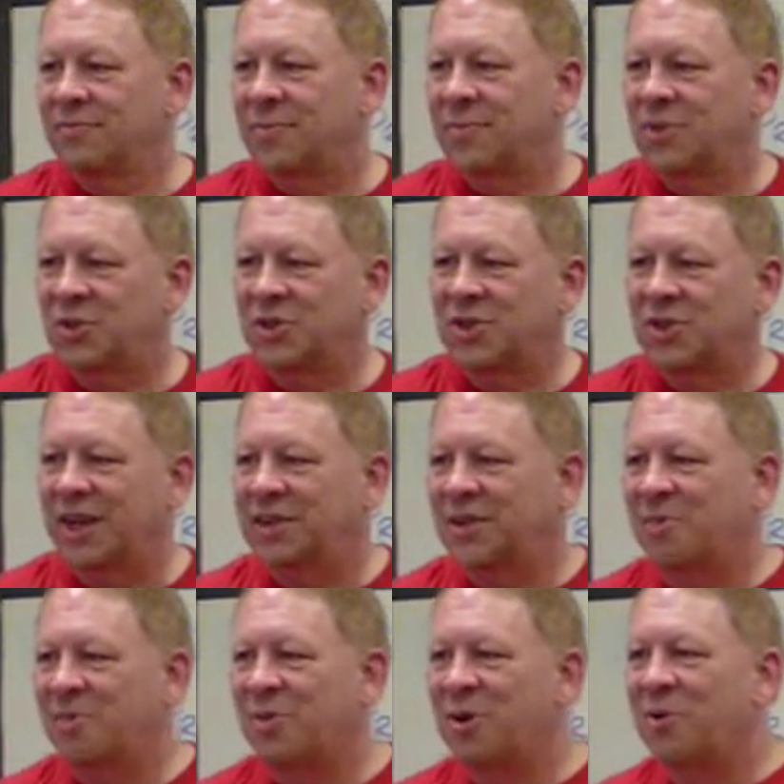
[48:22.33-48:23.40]
It's just like
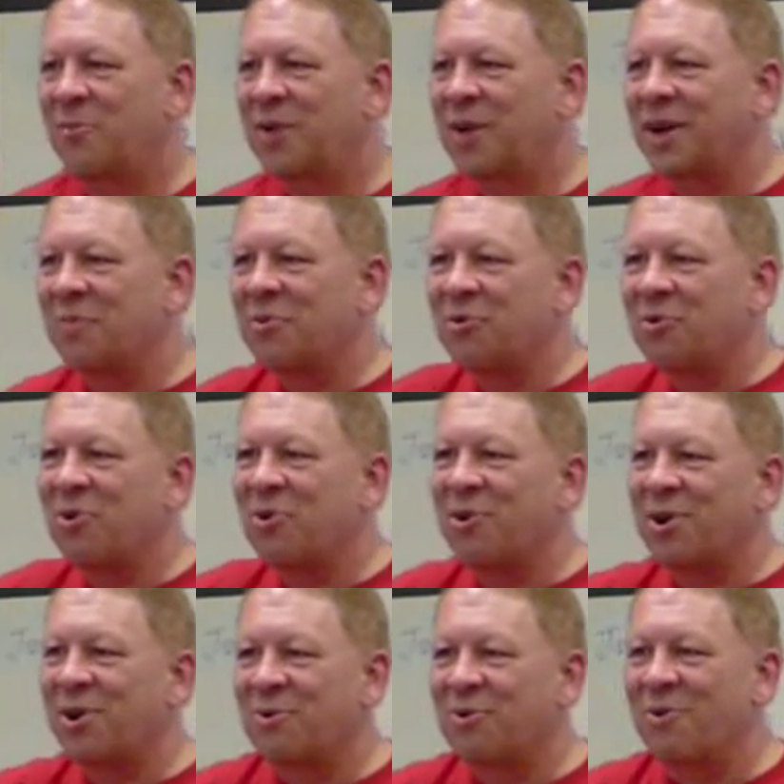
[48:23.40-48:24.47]
somebody opening up the drawer and
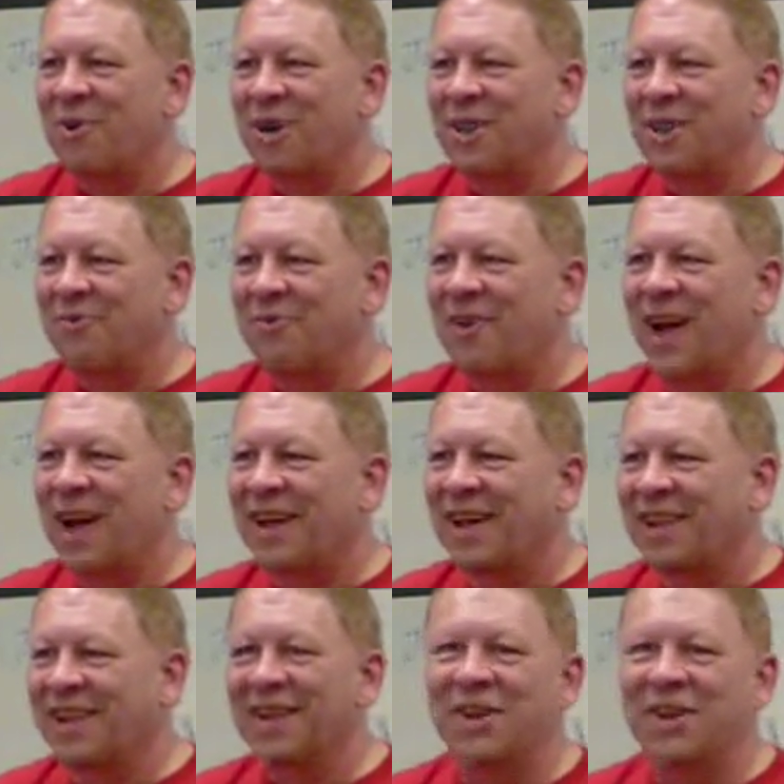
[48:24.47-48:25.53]
throwing it in the file,
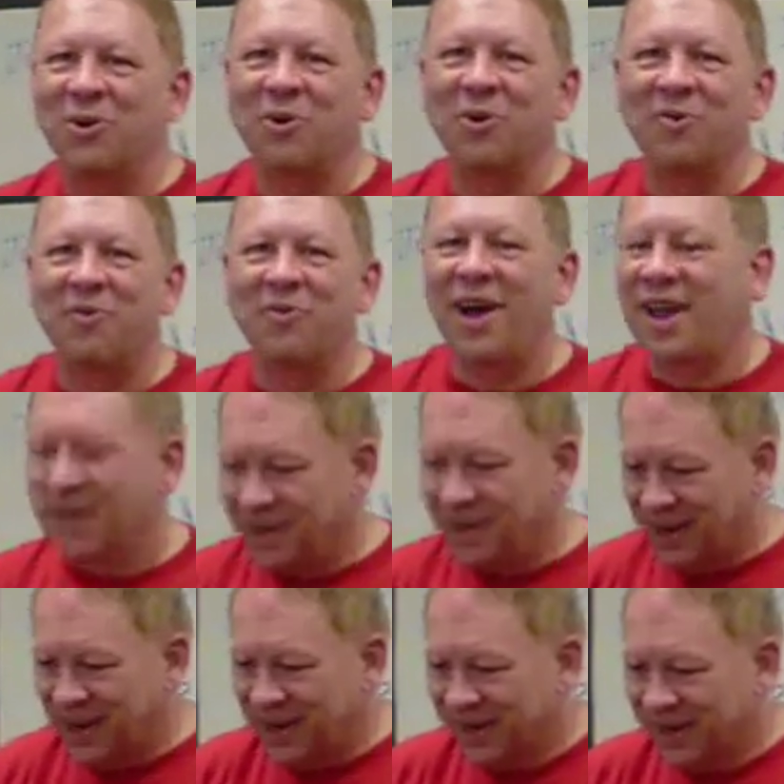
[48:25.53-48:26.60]
and then you go to file it and you
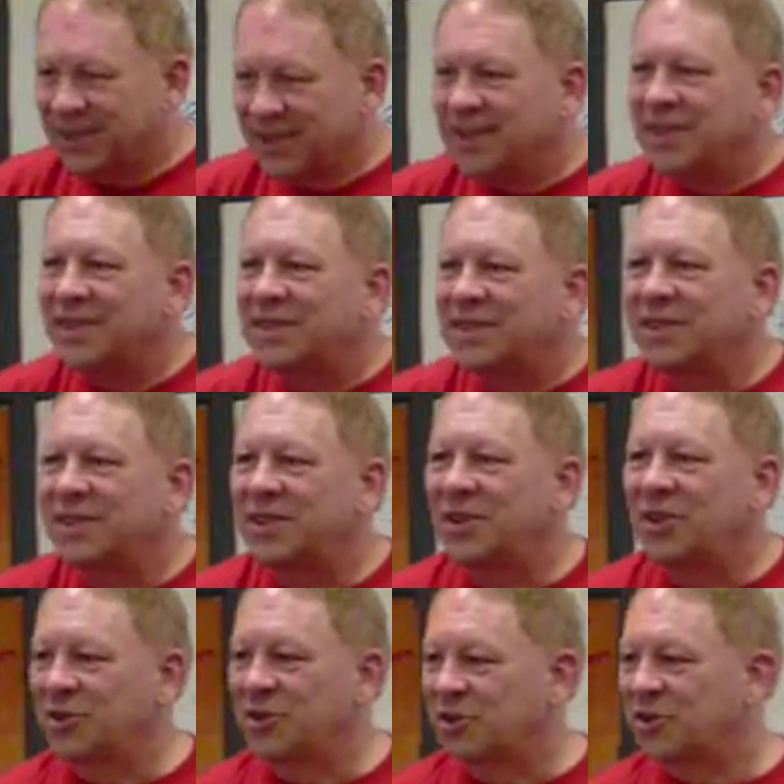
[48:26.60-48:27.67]
got to sit there
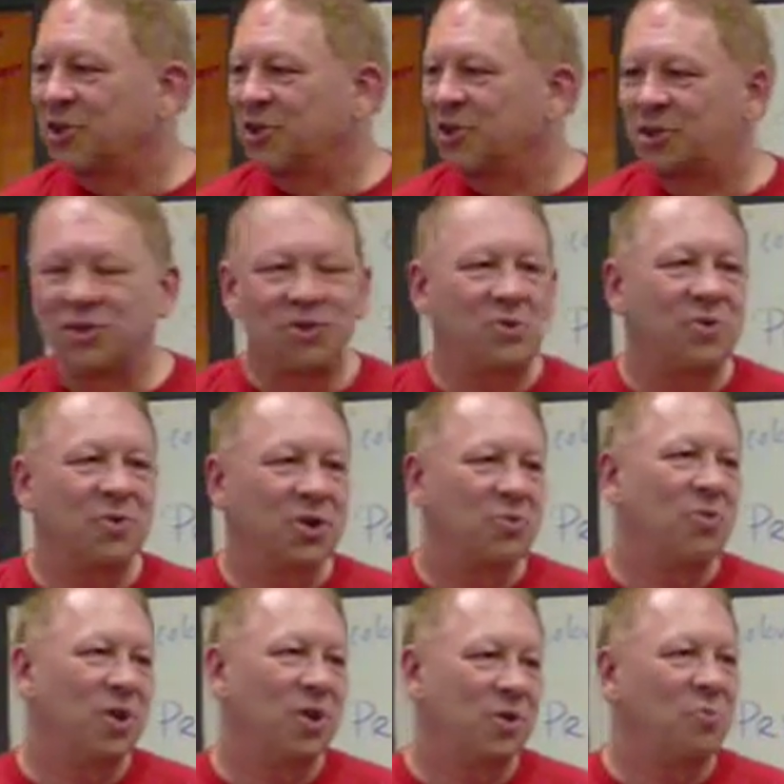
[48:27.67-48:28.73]
and search as to which one
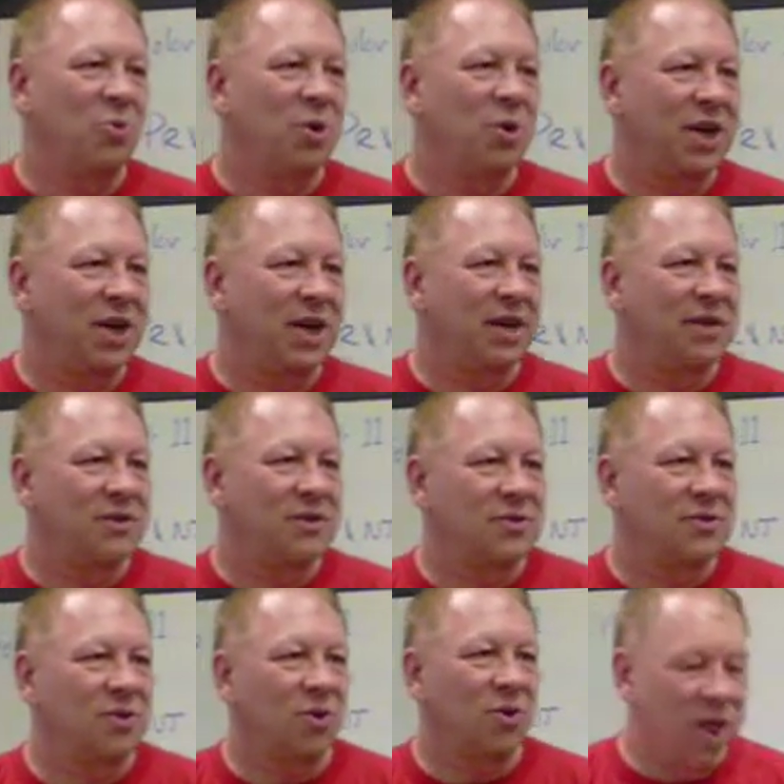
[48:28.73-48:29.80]
you put it in.
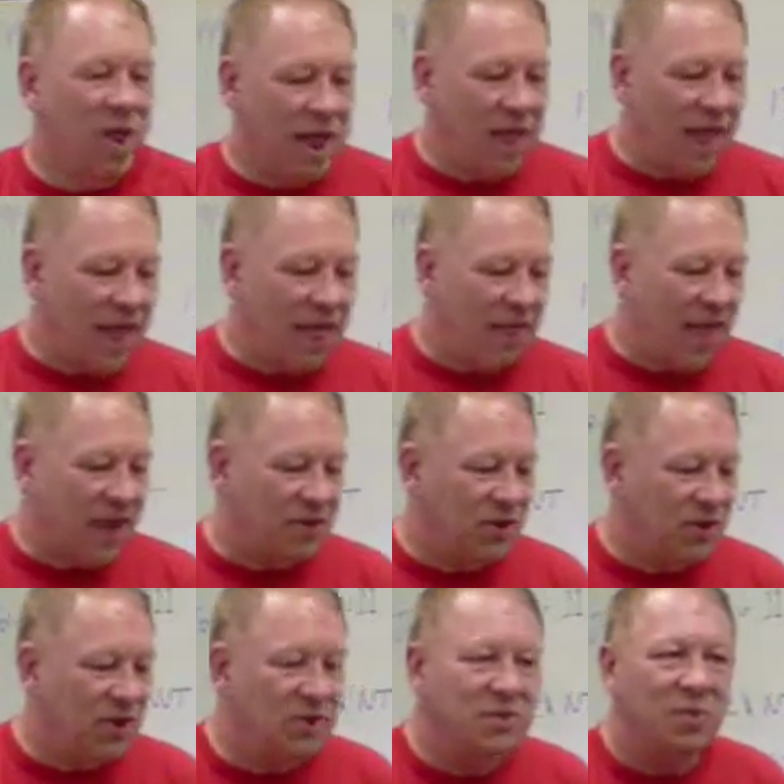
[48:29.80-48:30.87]
So that's
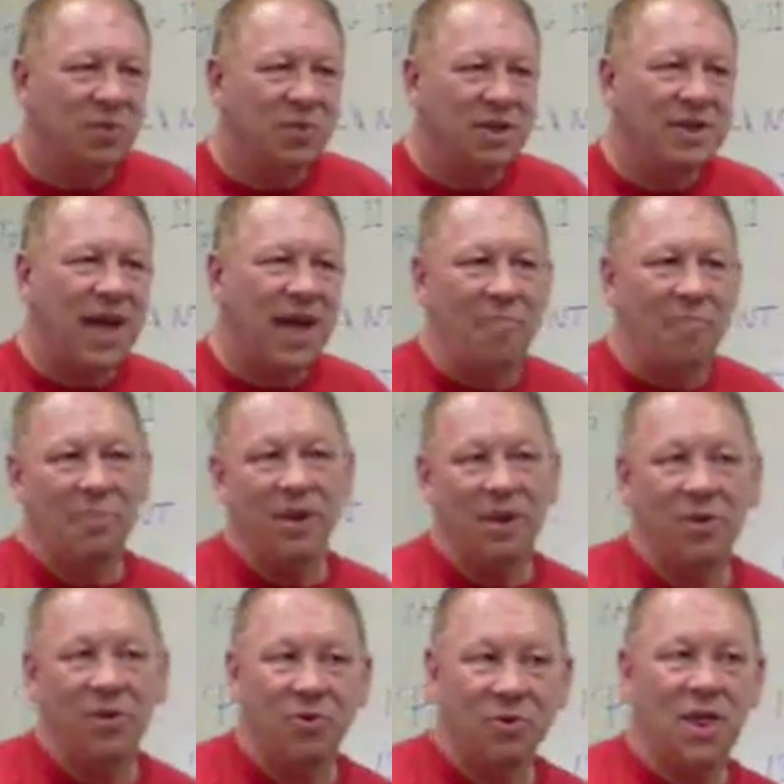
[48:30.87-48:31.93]
also what's happening
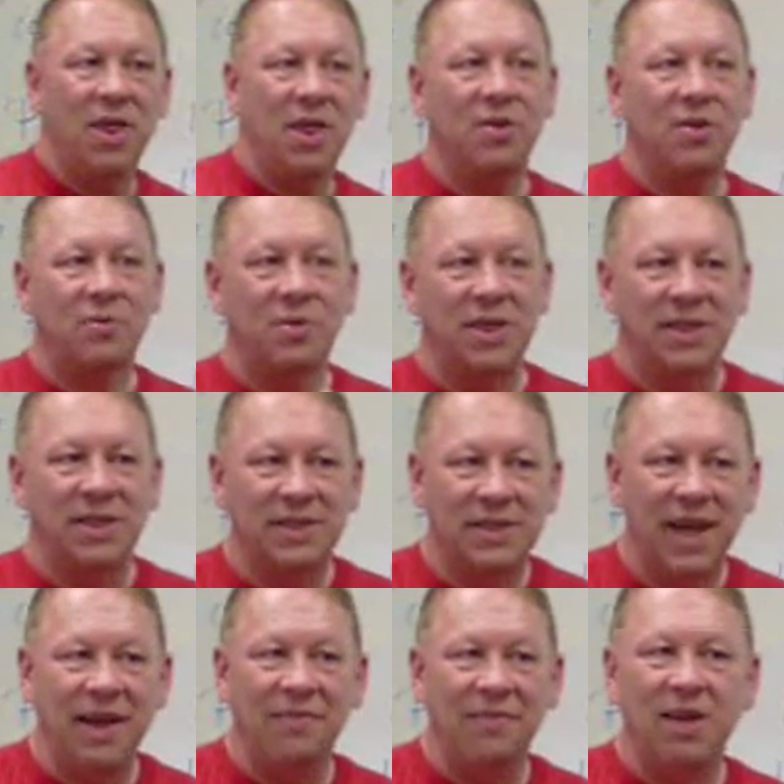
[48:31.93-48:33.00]
with the
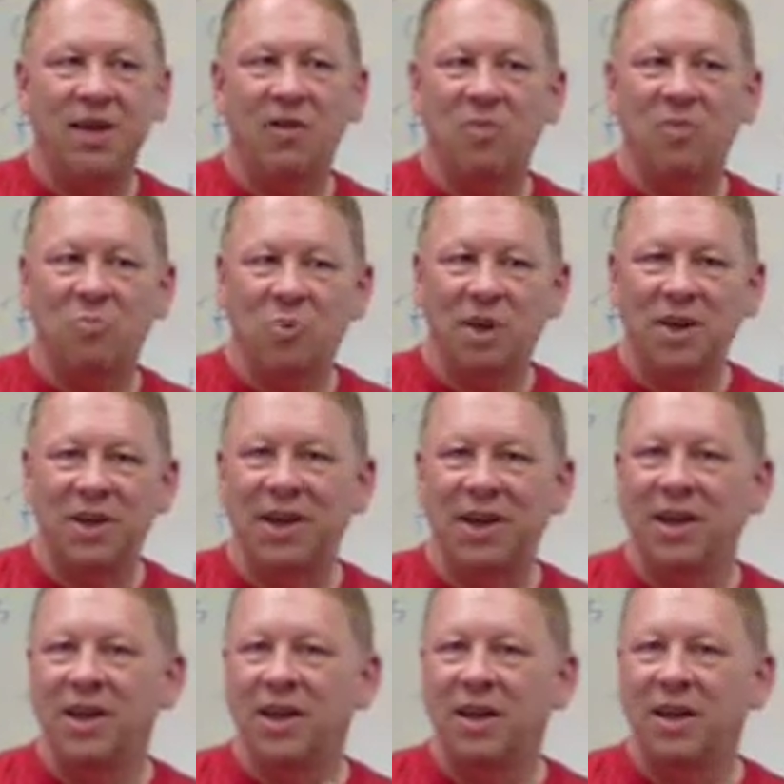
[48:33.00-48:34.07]
saving and printing
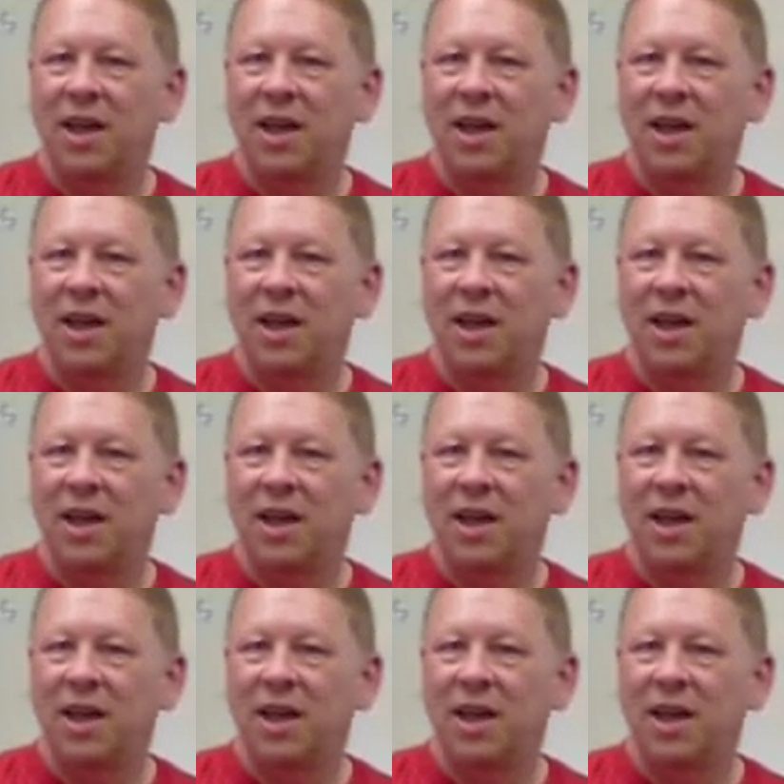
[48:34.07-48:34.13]
and